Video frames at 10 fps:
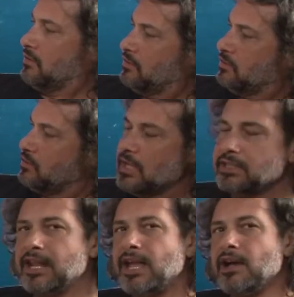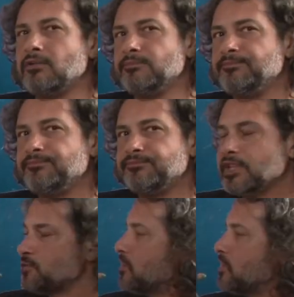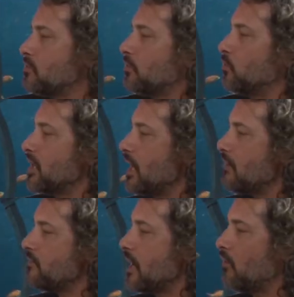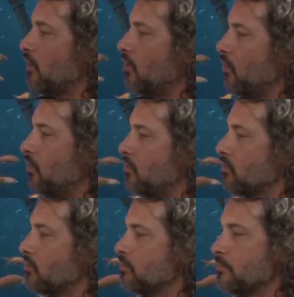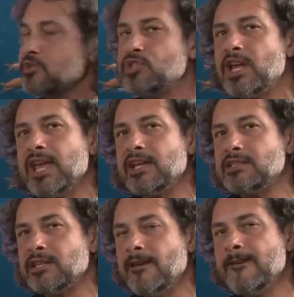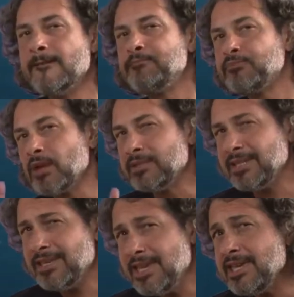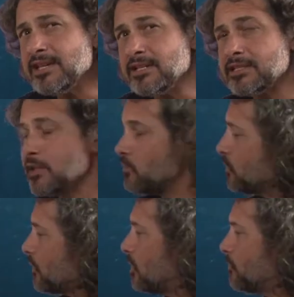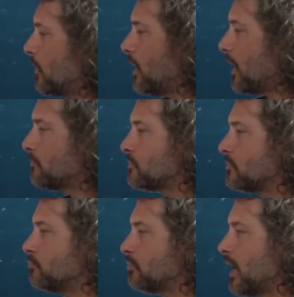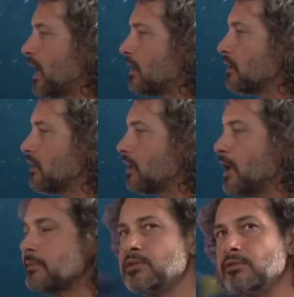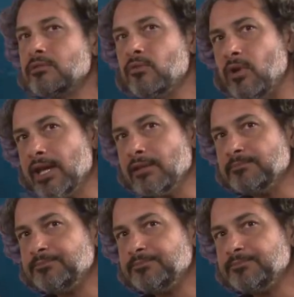So check that out. It's pretty cool. We have now a whole group of shades, but the key is that we thought about absolute black and absolute white.